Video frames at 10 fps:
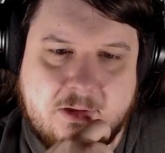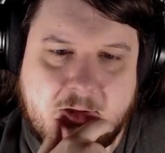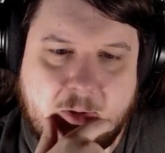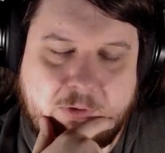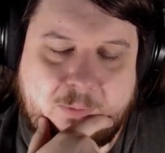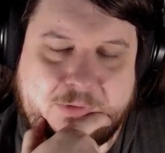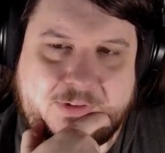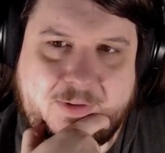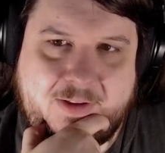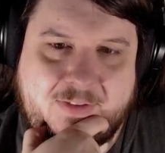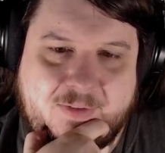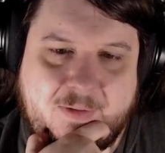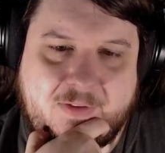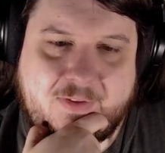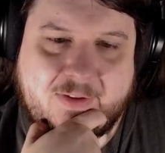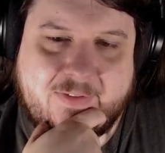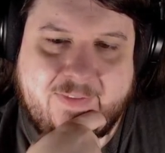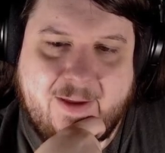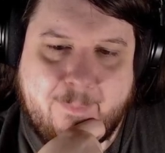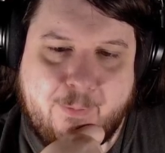Or that was 1776 at
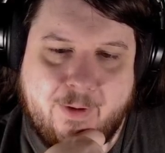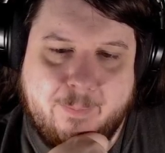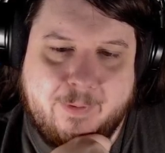that point?